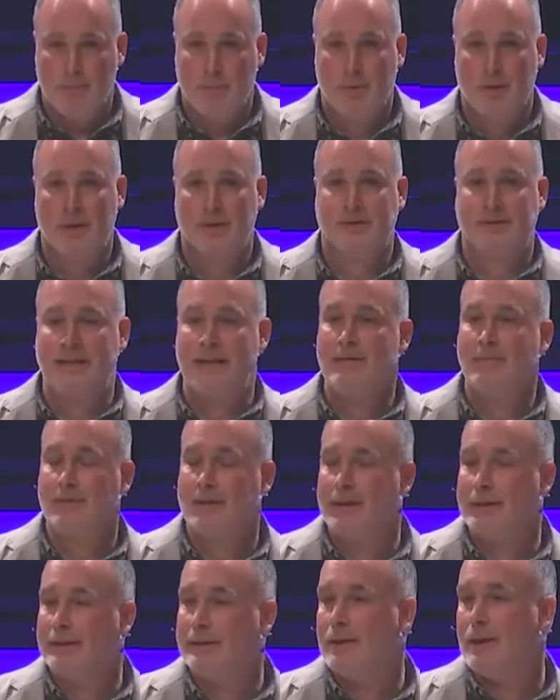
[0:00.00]
because
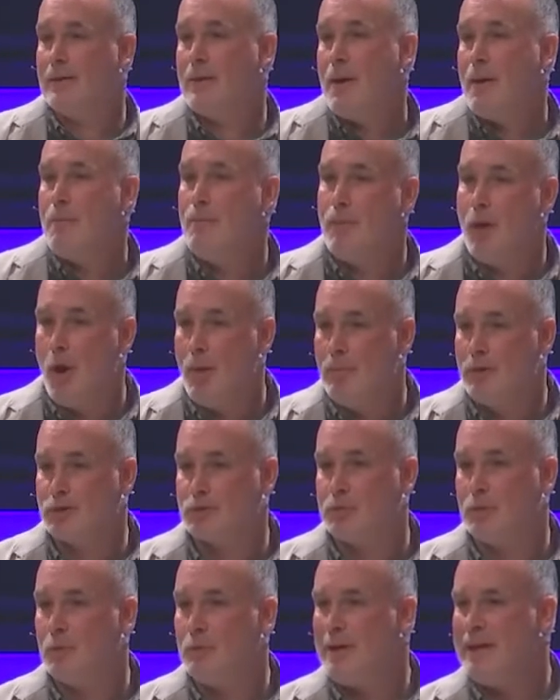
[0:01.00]
even in the
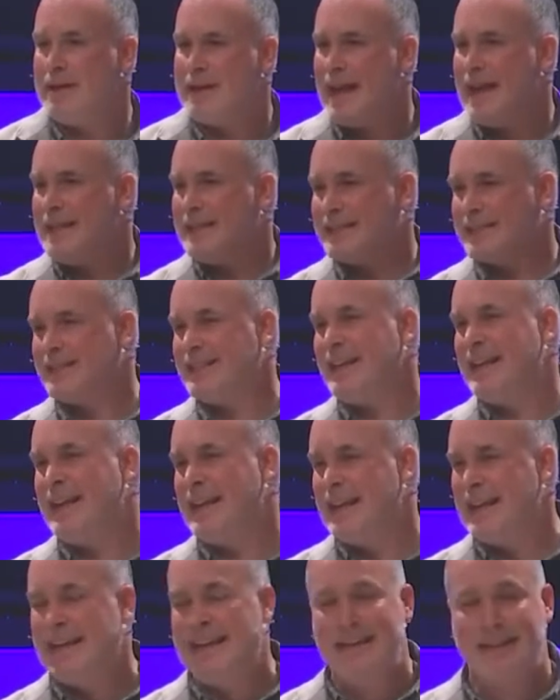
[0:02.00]
moments when we can't
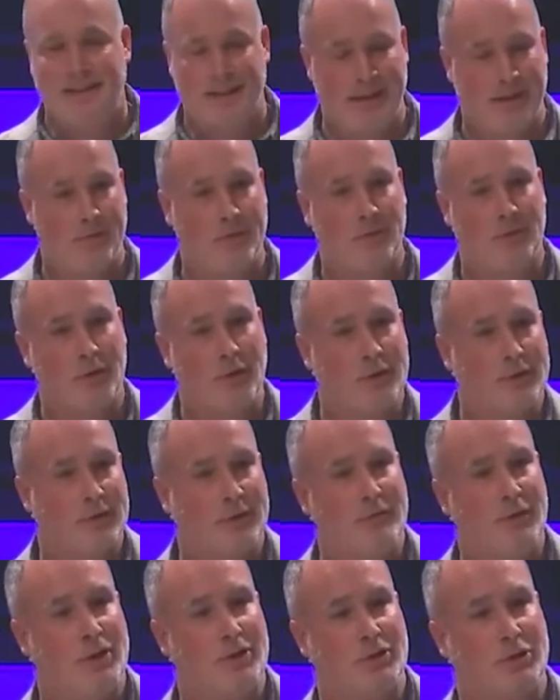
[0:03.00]
see anything, for those
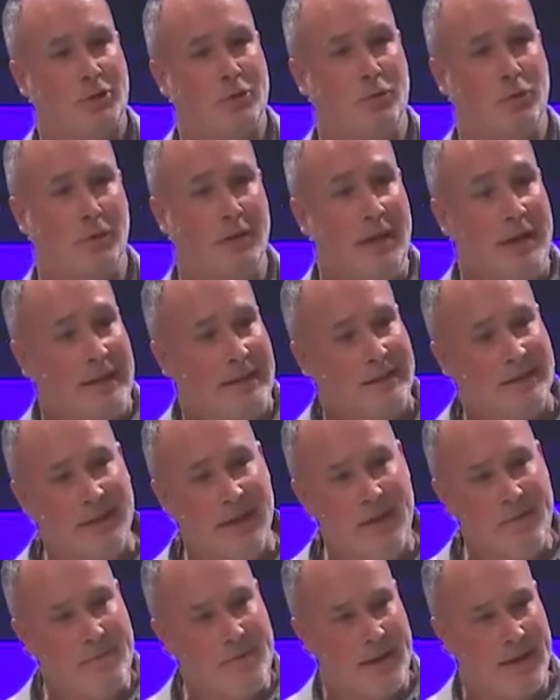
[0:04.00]
of us who are
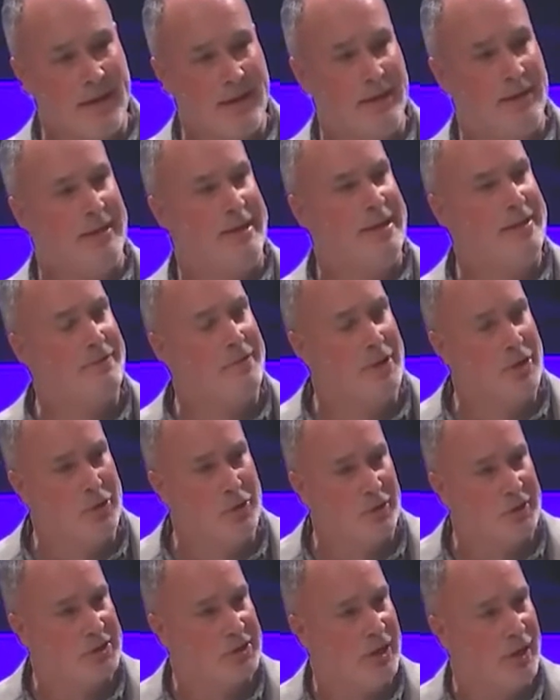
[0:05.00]
living, giving
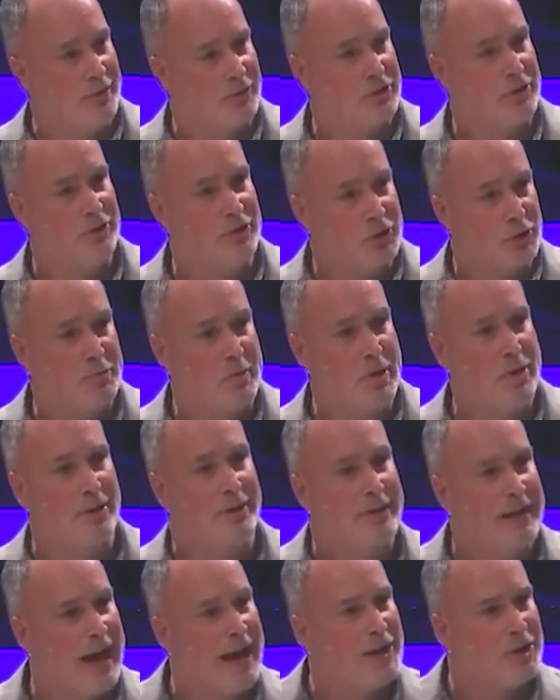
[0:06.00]
yourself to the
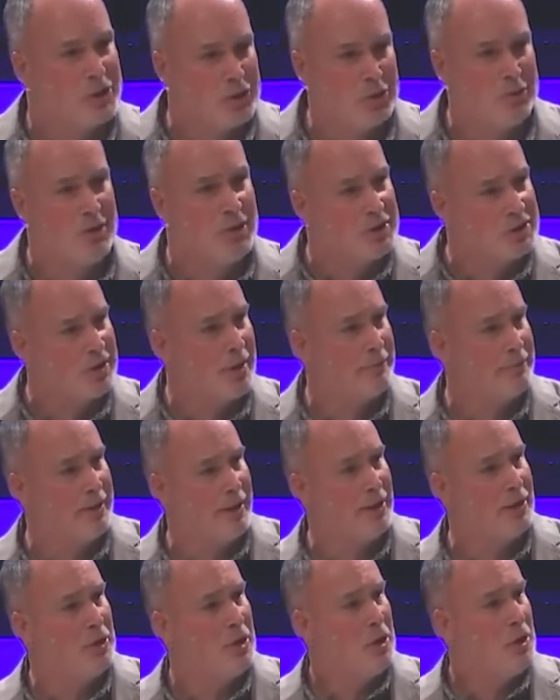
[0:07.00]
Spirit, God is doing
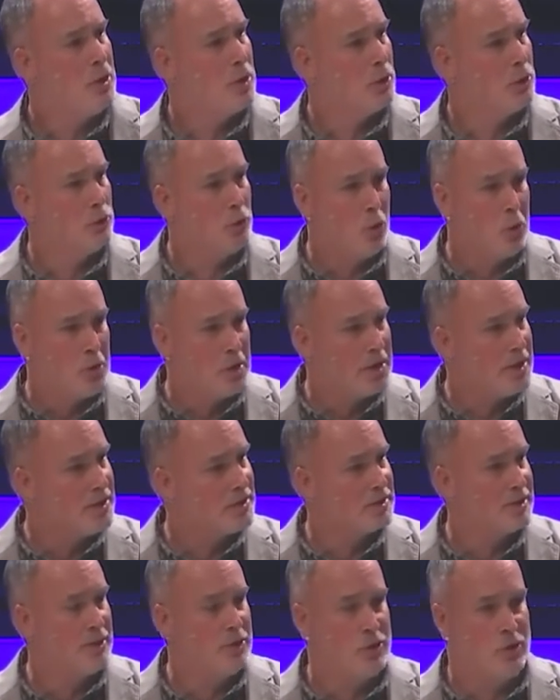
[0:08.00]
something
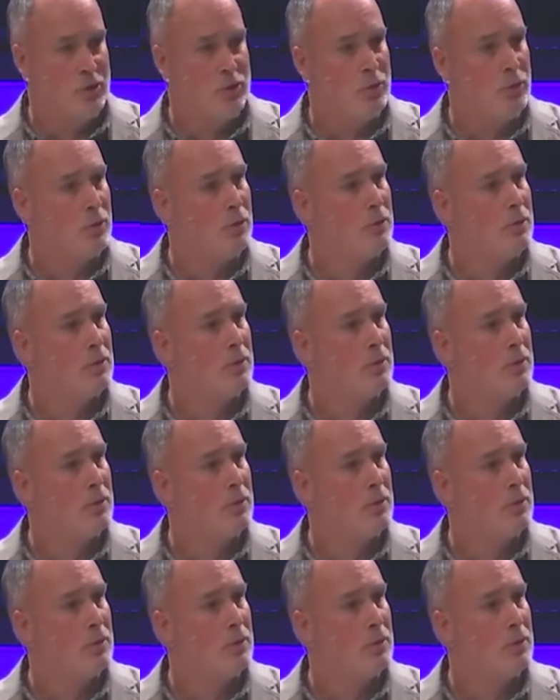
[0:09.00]
glorious in you.